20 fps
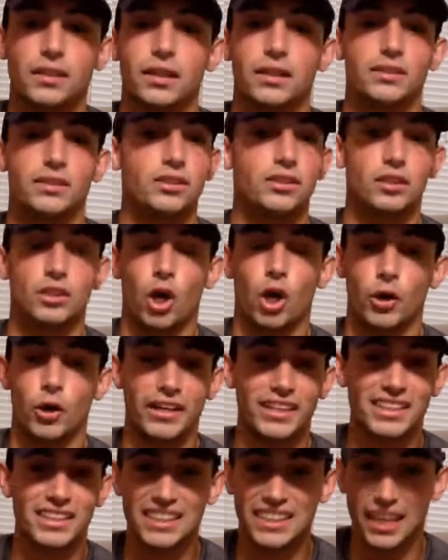Like, are
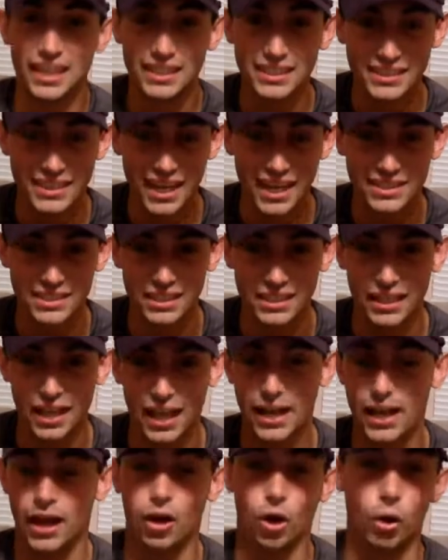any of the Yankees guys going to
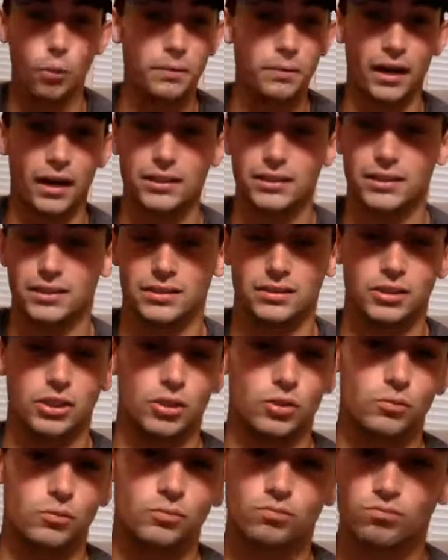get it? I hope not, because,
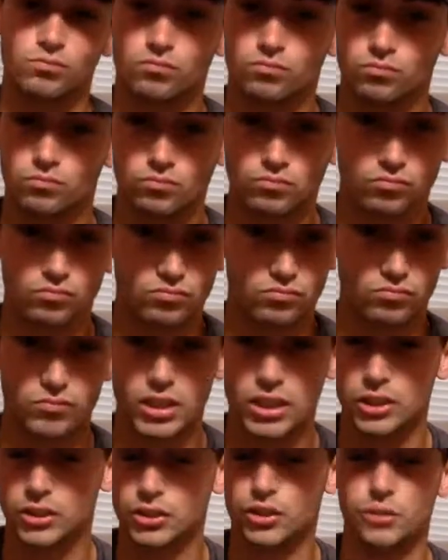they're
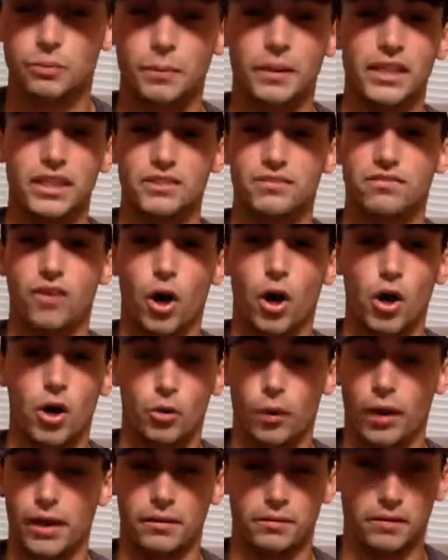spending as far
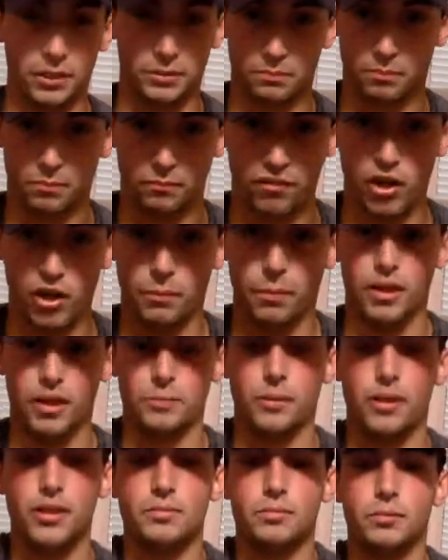apart as
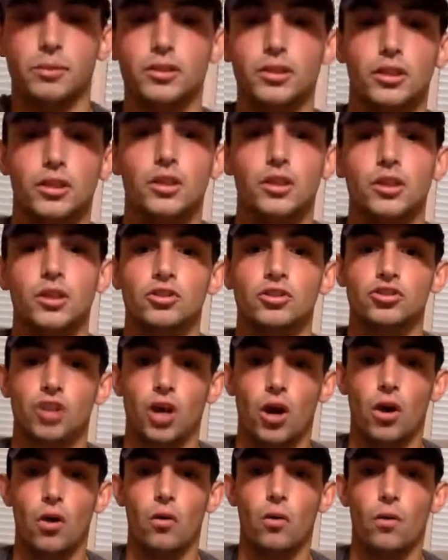possible.
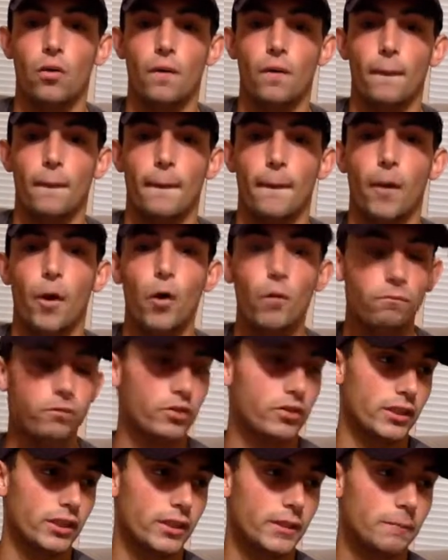So,
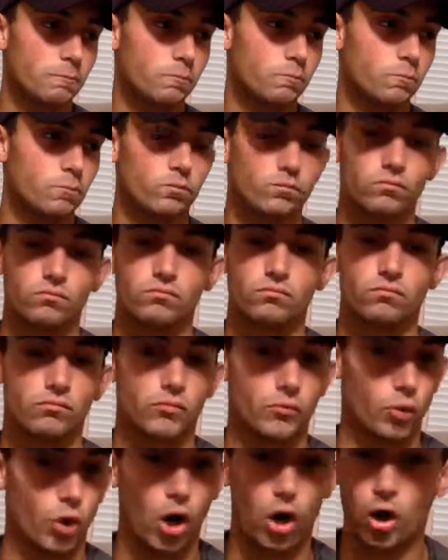hopefully,
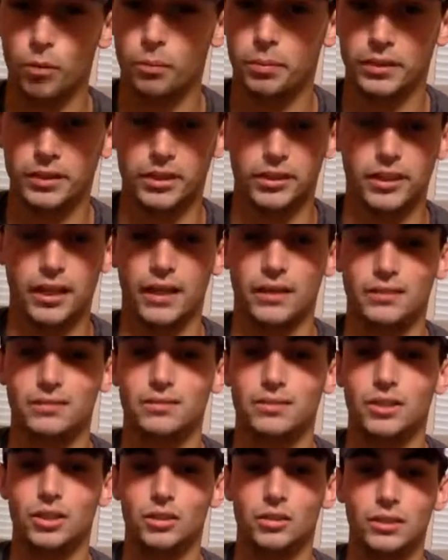we're all hoping here that,
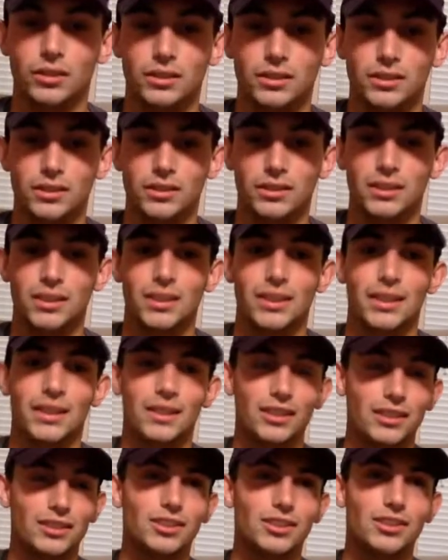
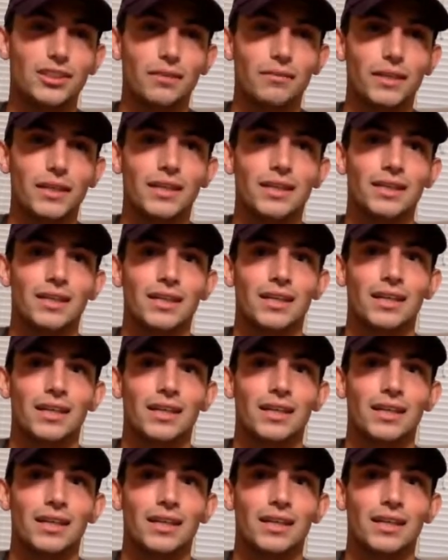it's just something...